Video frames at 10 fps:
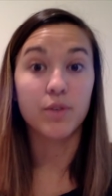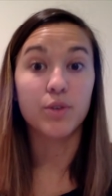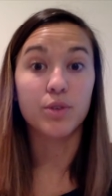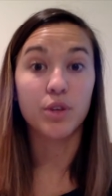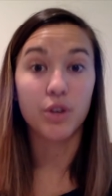
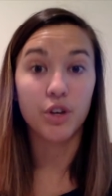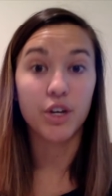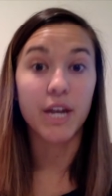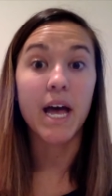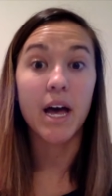those
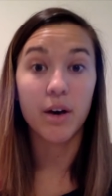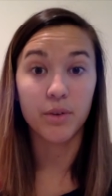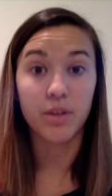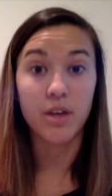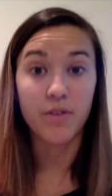good,
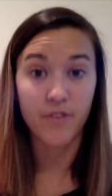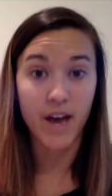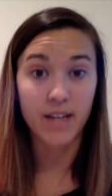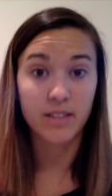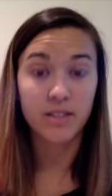healthy
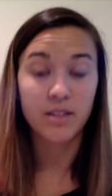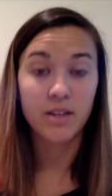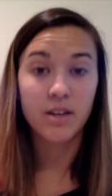fats.